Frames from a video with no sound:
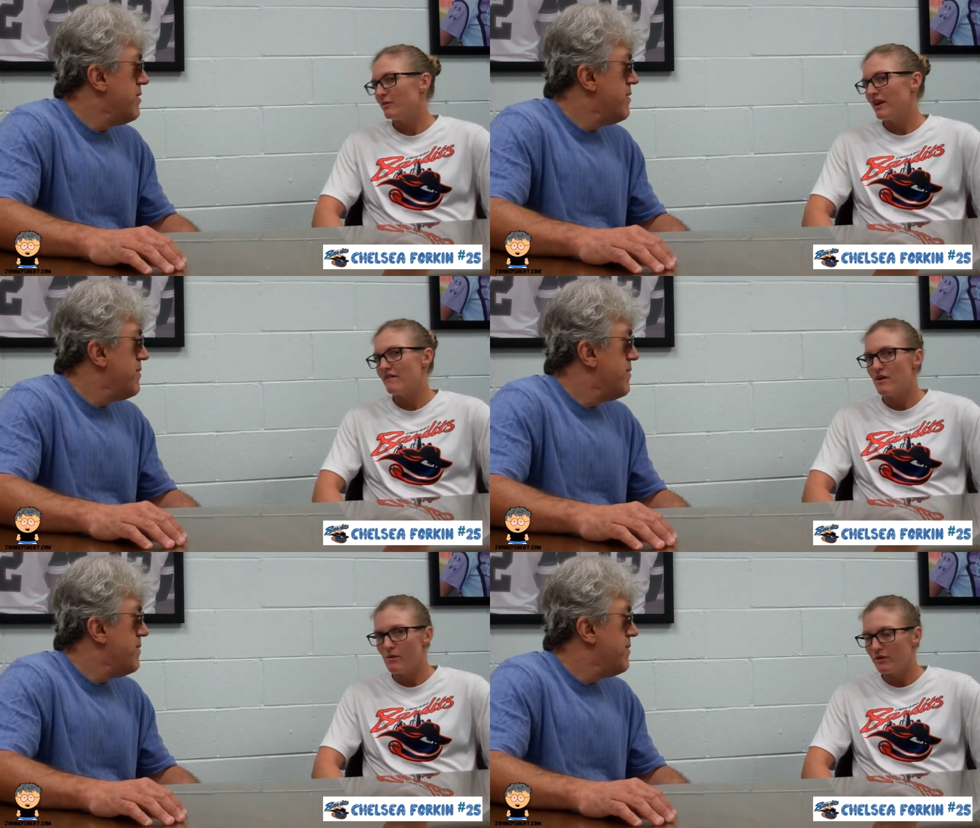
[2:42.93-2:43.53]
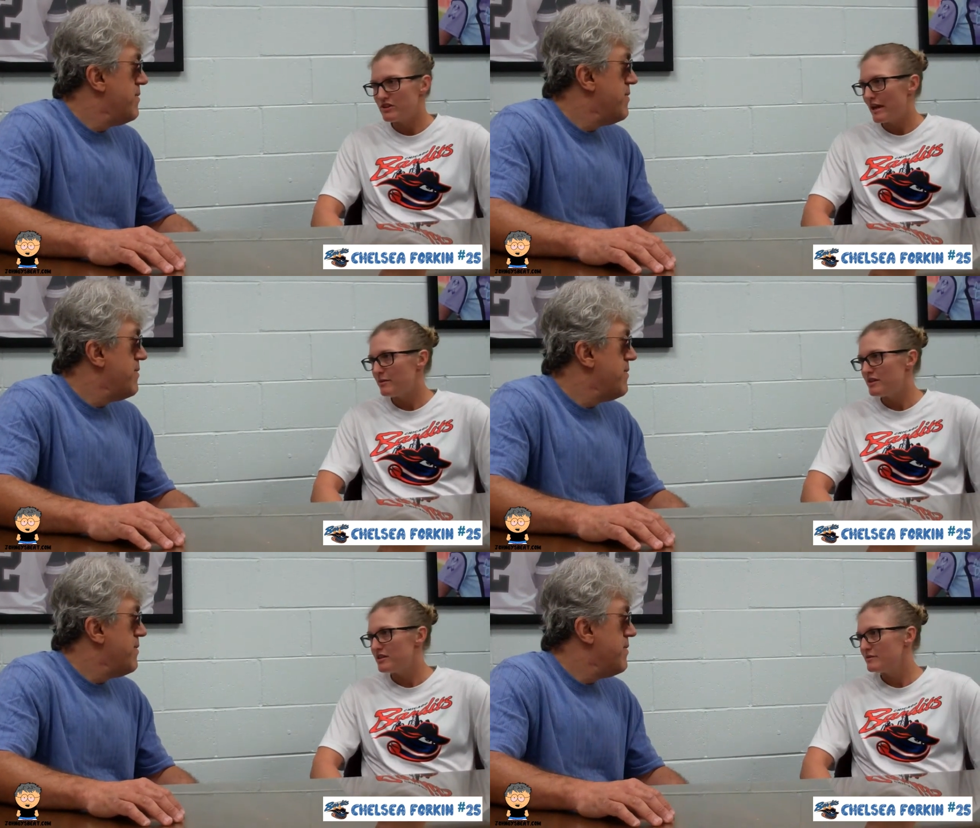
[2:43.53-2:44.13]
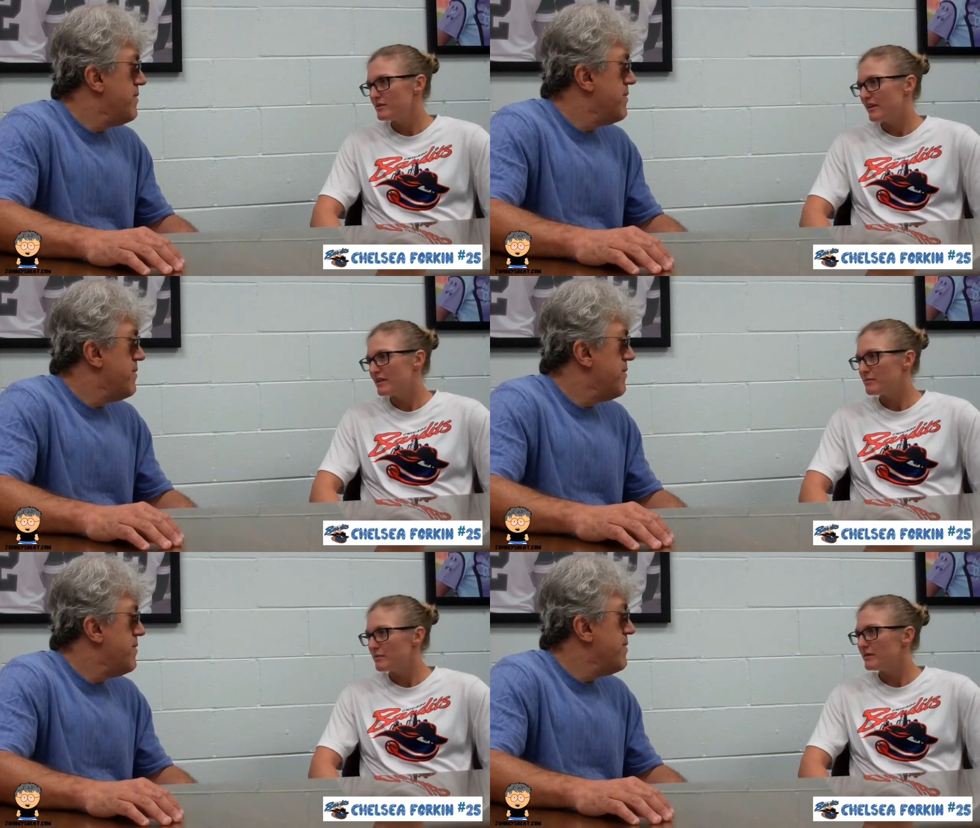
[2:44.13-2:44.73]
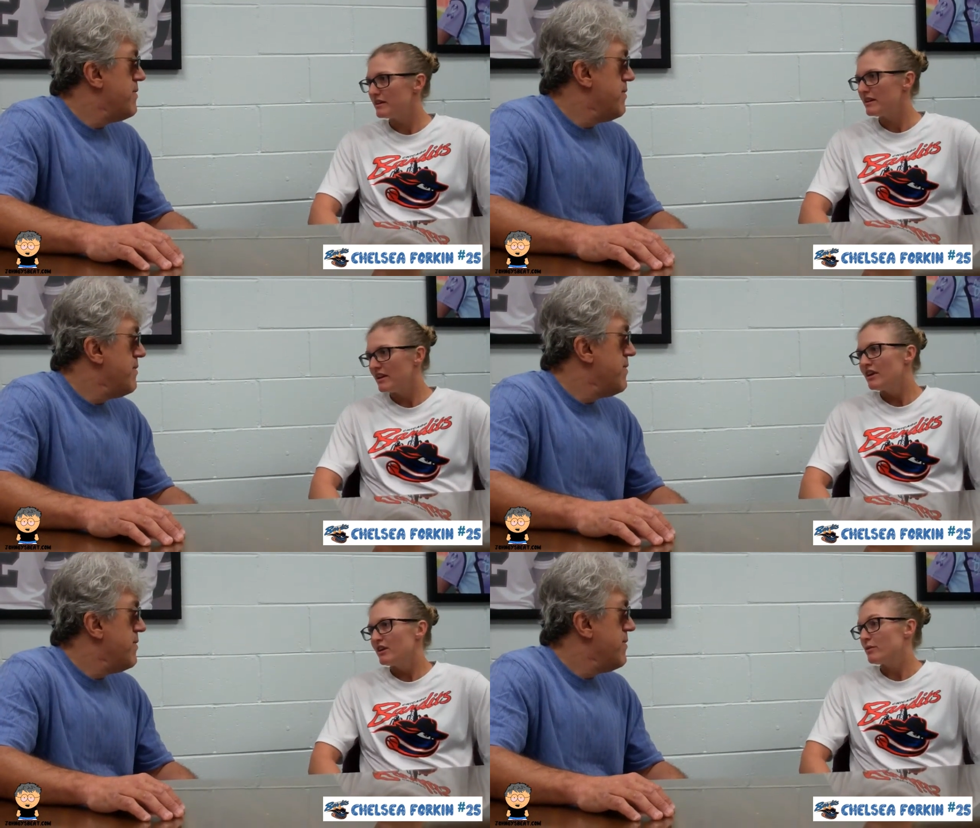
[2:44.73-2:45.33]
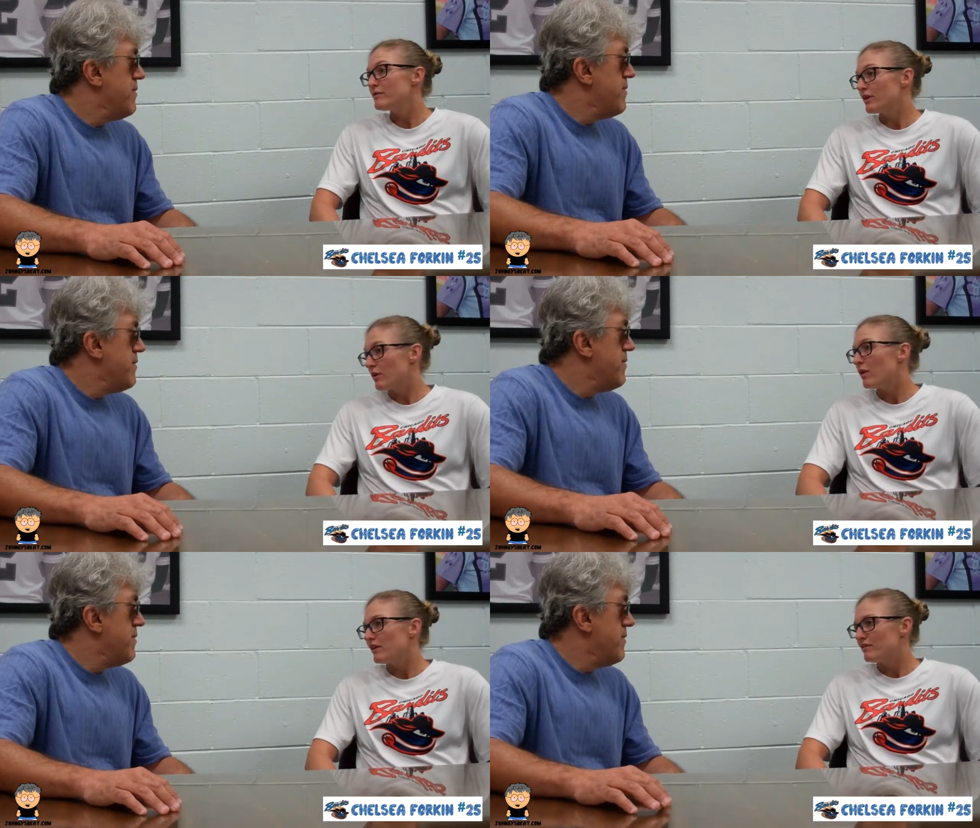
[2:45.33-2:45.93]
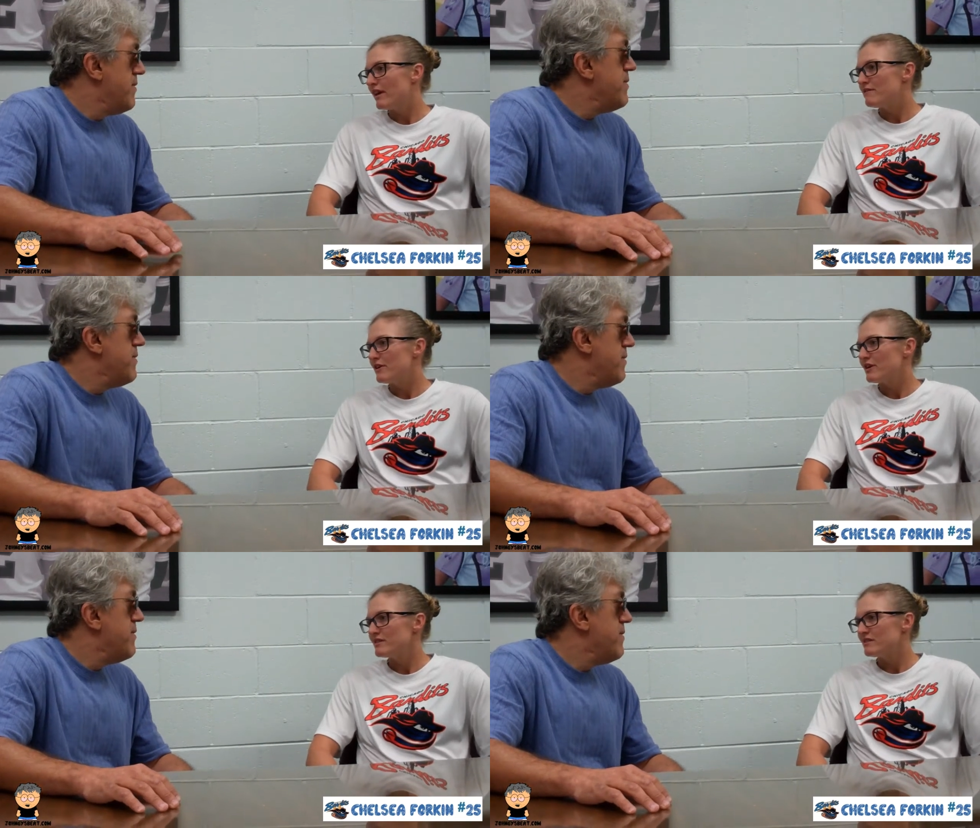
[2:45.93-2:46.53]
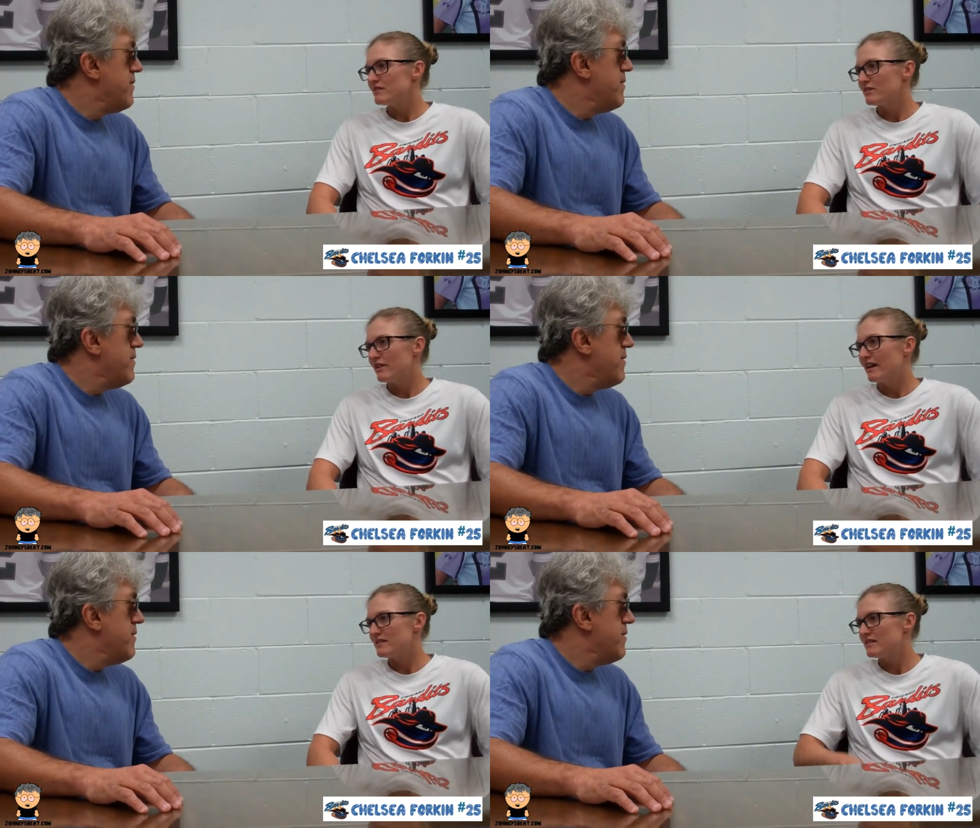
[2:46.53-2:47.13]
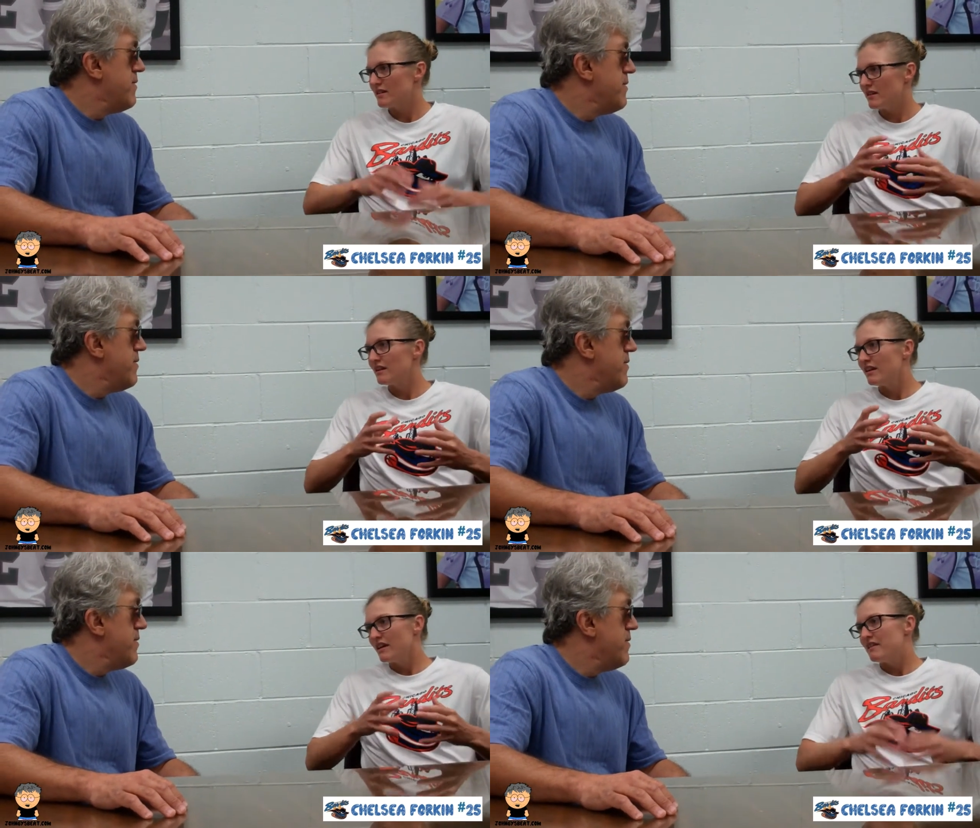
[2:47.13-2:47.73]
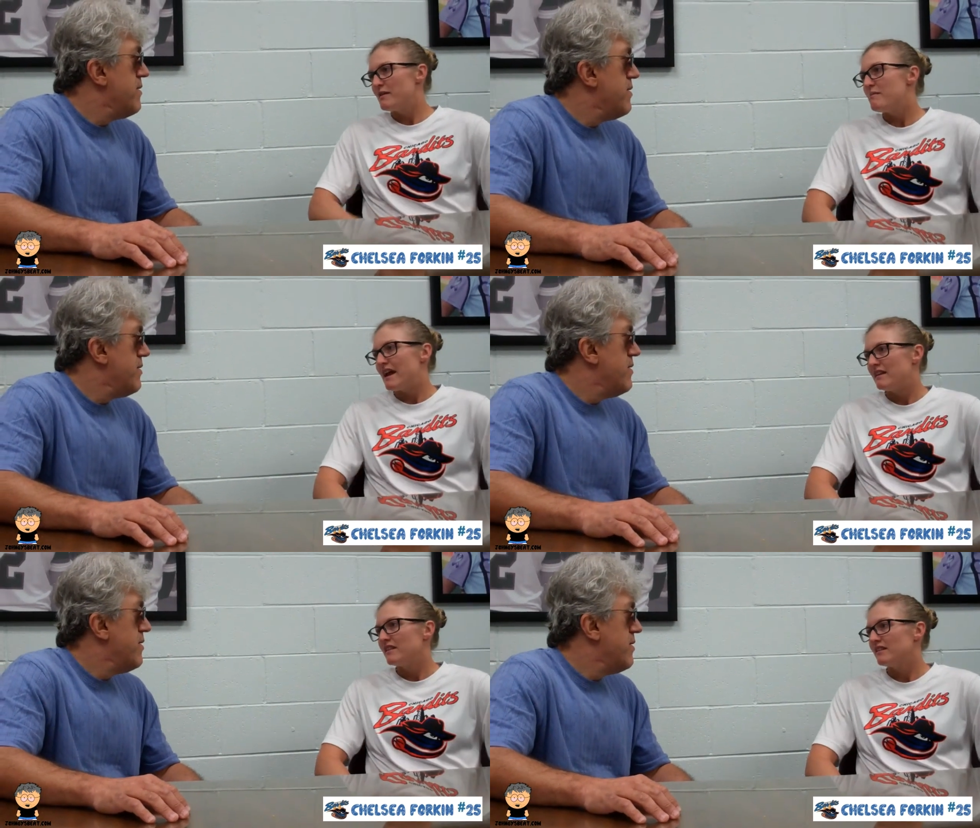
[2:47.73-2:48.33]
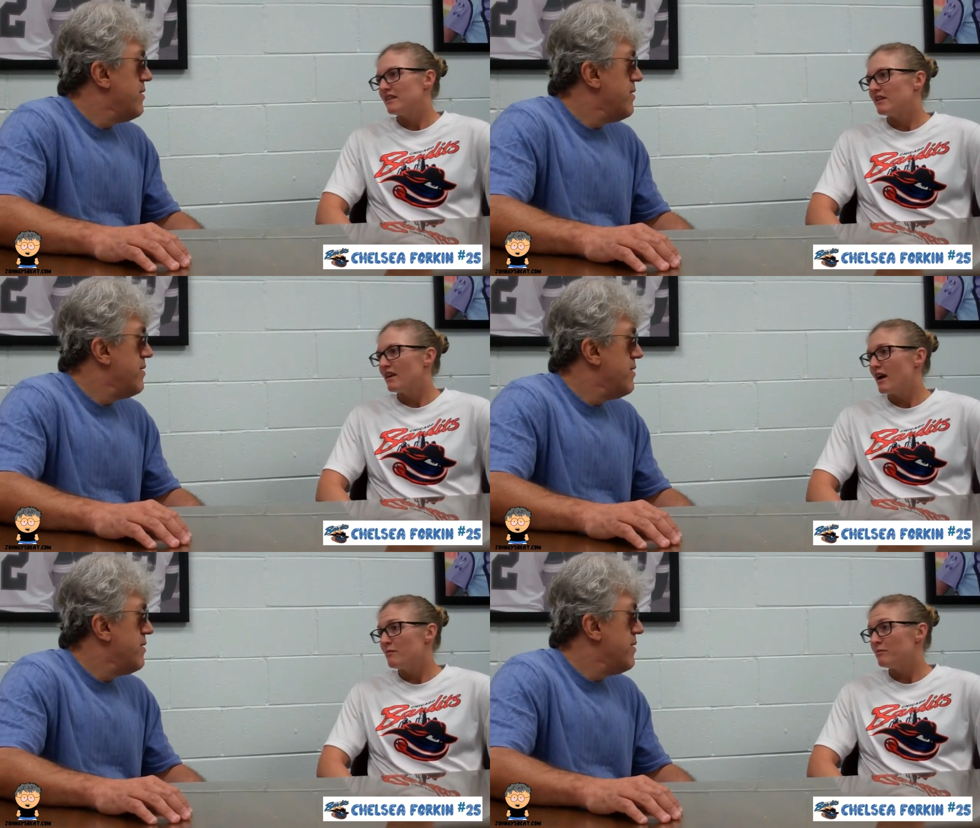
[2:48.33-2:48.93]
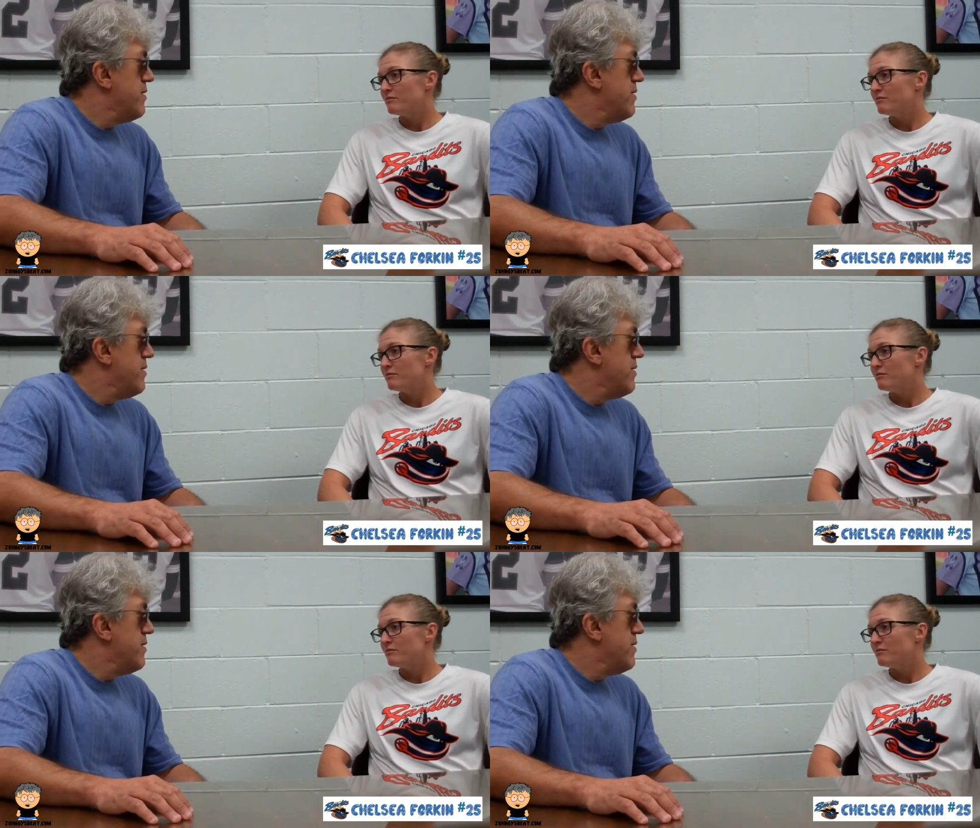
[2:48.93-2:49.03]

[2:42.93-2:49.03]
Speaker 1: we have our world championships, so that's probably you know we've got to qualify first. So that's the the main thing that I'm